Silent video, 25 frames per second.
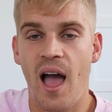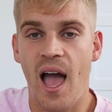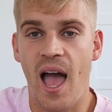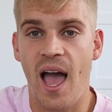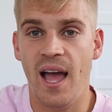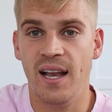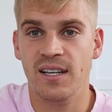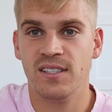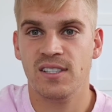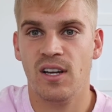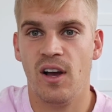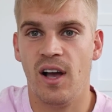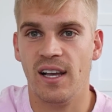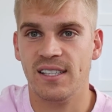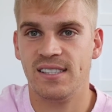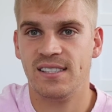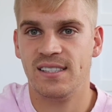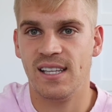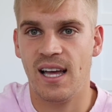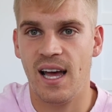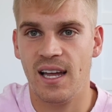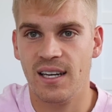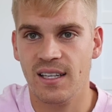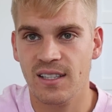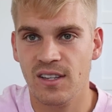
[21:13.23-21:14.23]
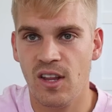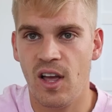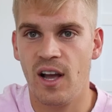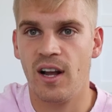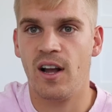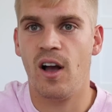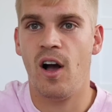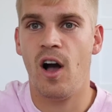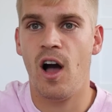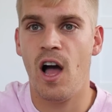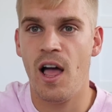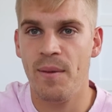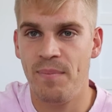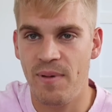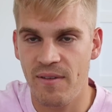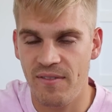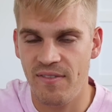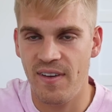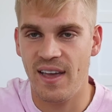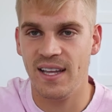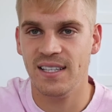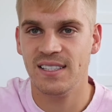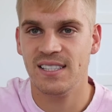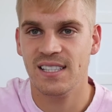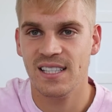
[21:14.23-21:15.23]
And I started like
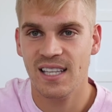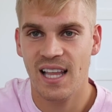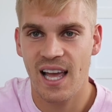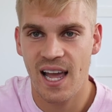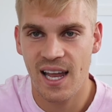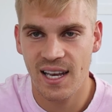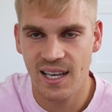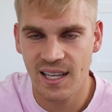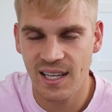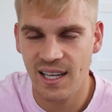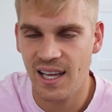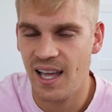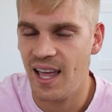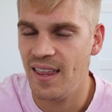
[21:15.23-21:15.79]
hyperventilating,